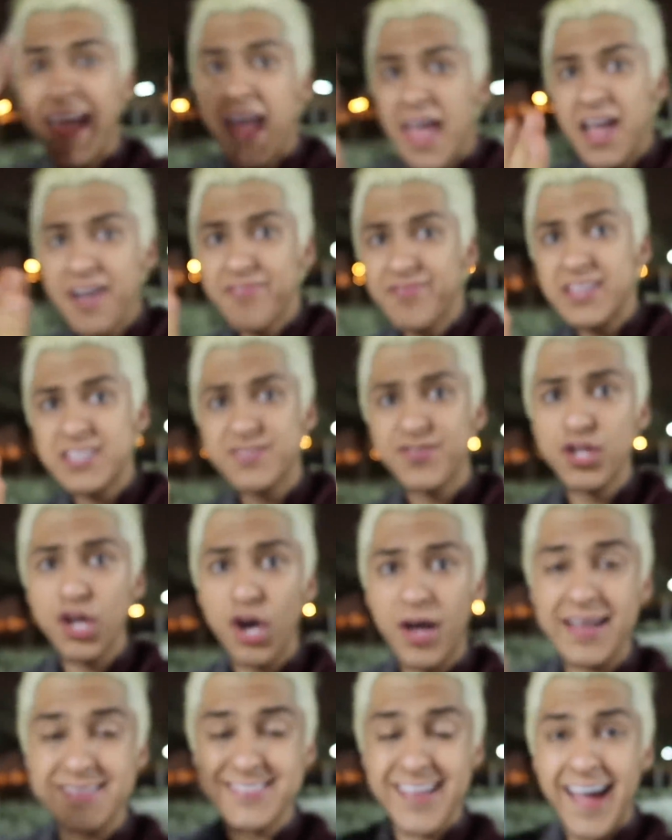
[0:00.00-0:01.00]
If this video
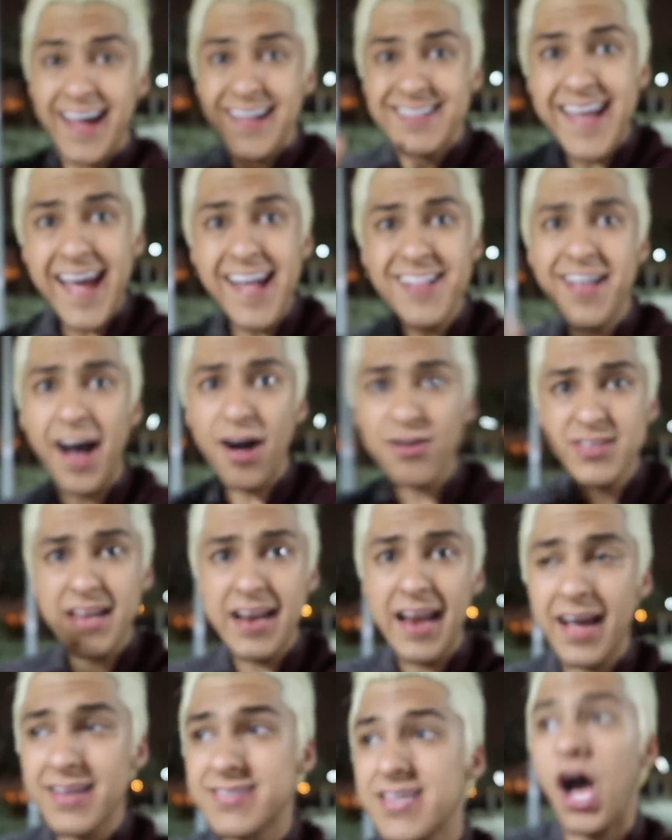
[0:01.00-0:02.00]
gets 10,000
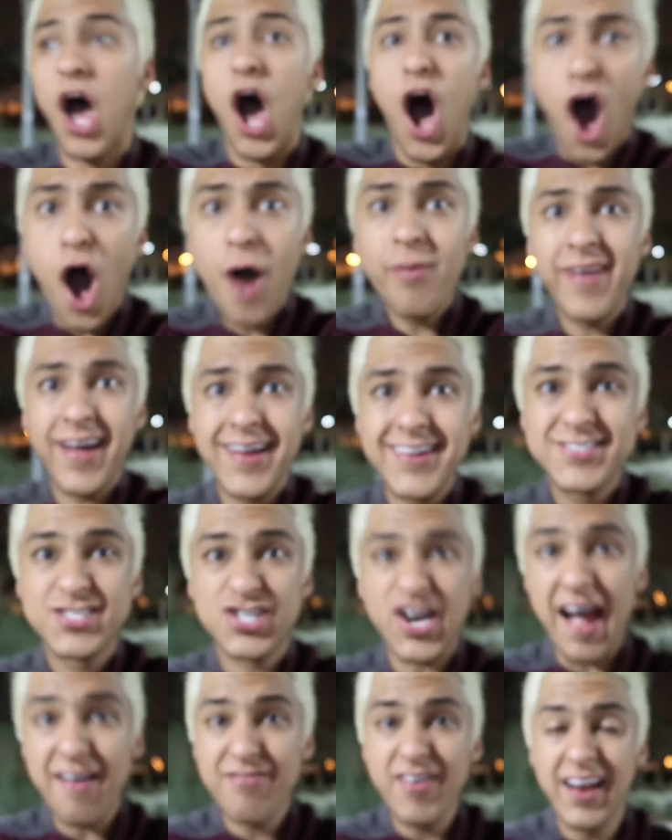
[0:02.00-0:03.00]
likes, I'm gonna
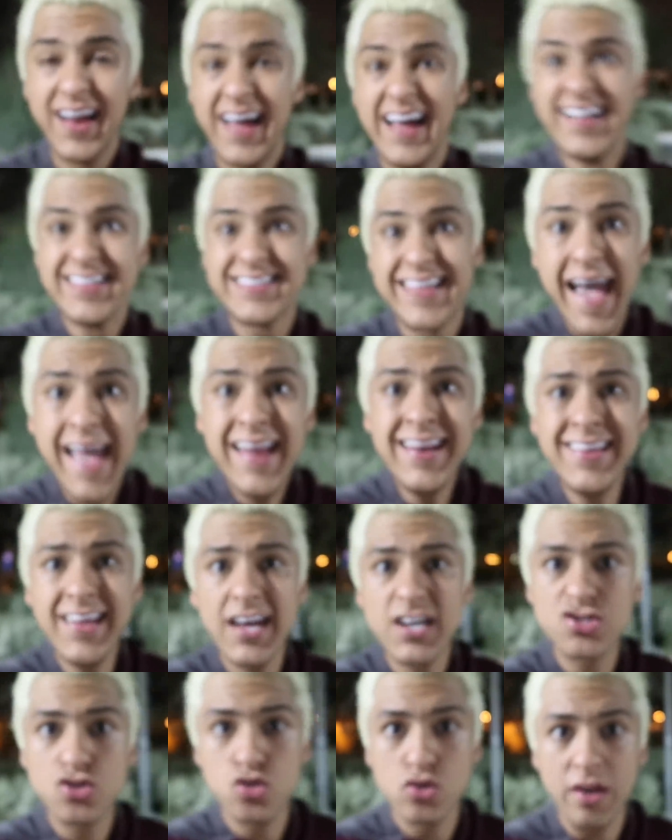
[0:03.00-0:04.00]
travel 10
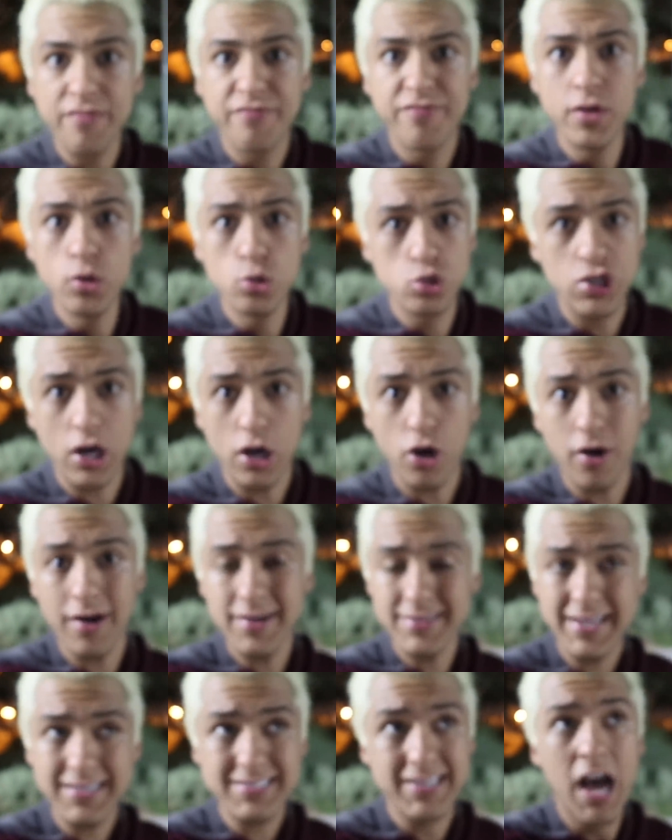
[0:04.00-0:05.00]
years to the future,
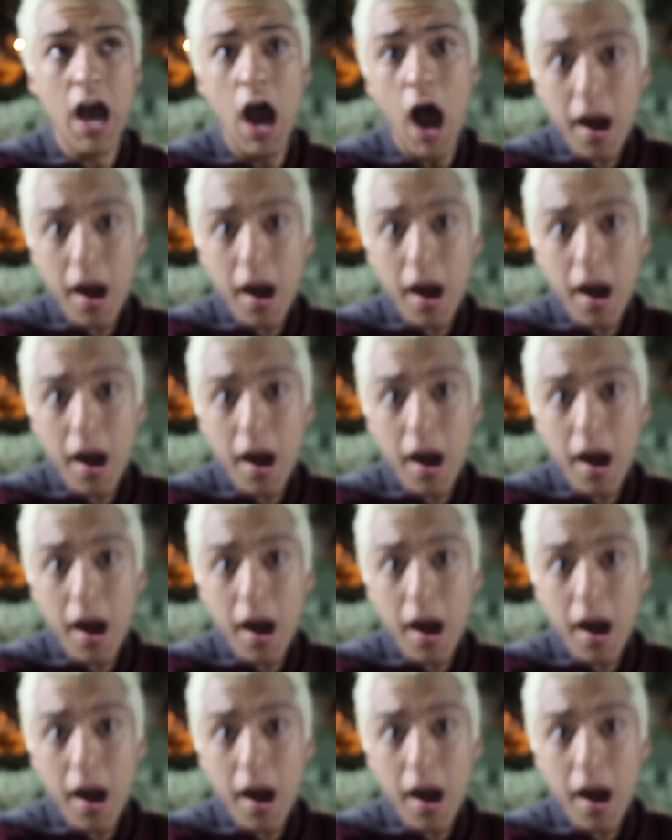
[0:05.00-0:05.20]
alright, guys?